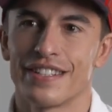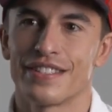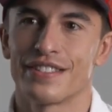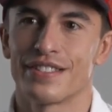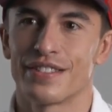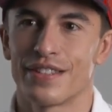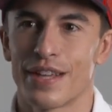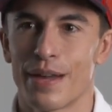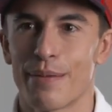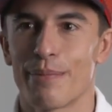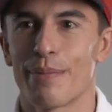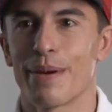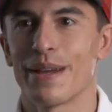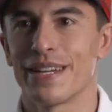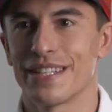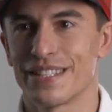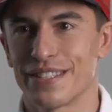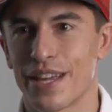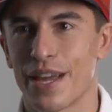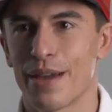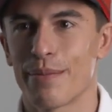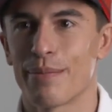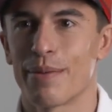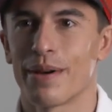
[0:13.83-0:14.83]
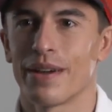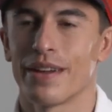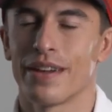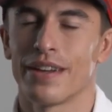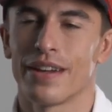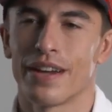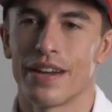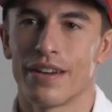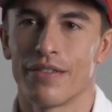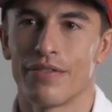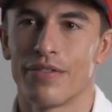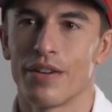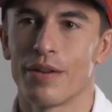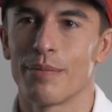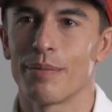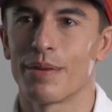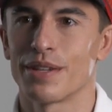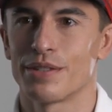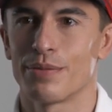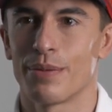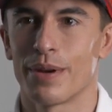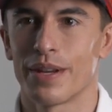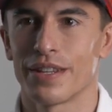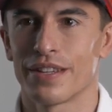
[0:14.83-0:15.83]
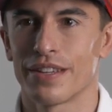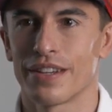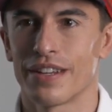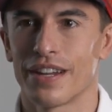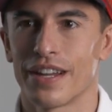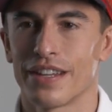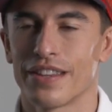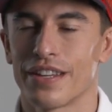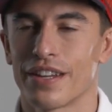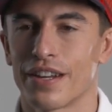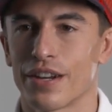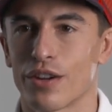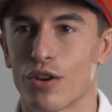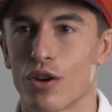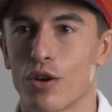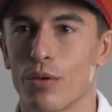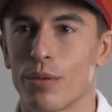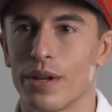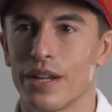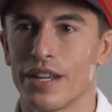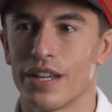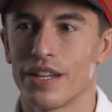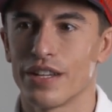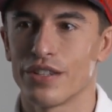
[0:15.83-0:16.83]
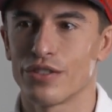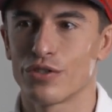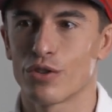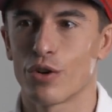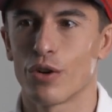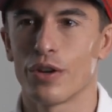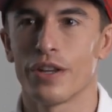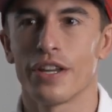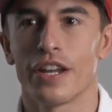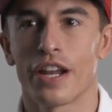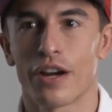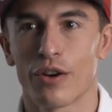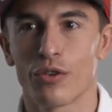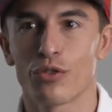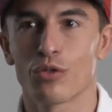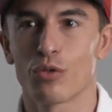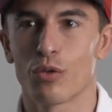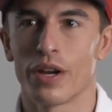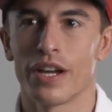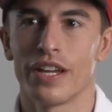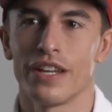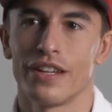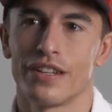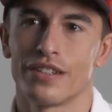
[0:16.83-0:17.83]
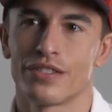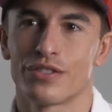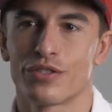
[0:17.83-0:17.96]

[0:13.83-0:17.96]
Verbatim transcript: step by step, I, I, feel much better, and the recovery is going in a good way.